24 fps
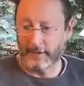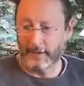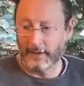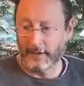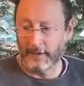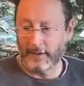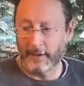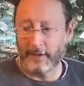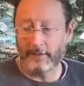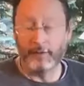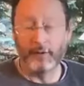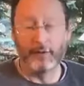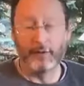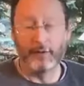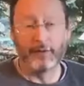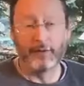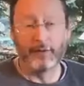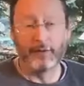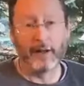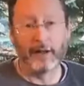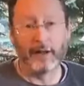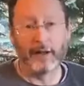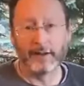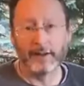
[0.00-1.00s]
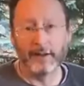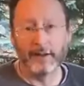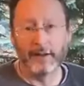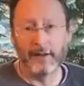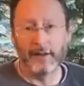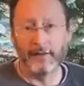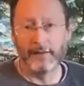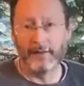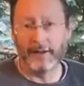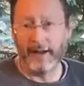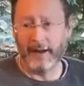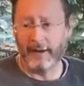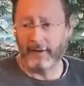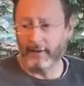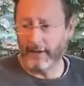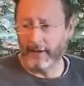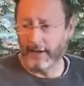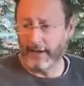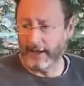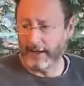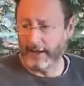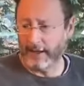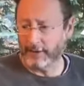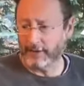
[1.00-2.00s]
Have you felt any of that
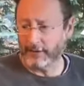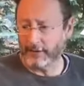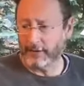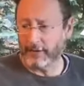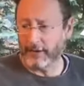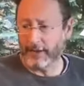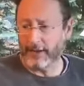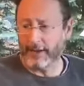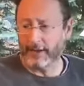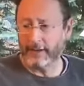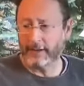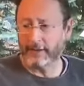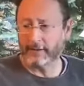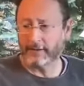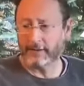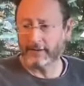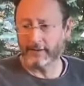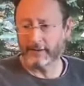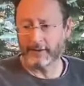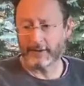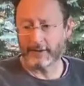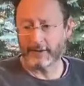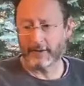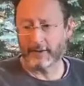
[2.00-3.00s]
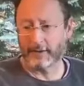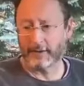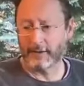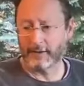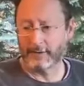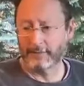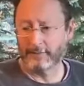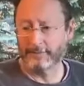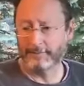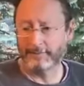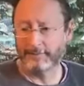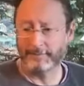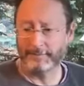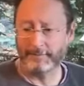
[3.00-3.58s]
rage or anger or sorrow?